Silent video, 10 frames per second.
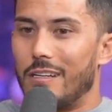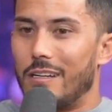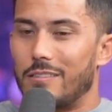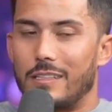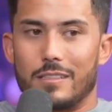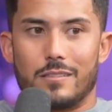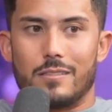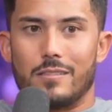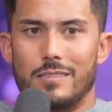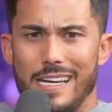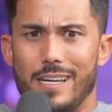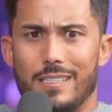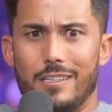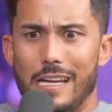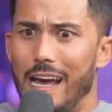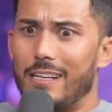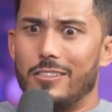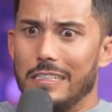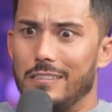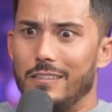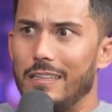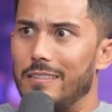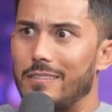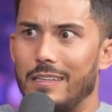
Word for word: I was like, dang, you can actually do this.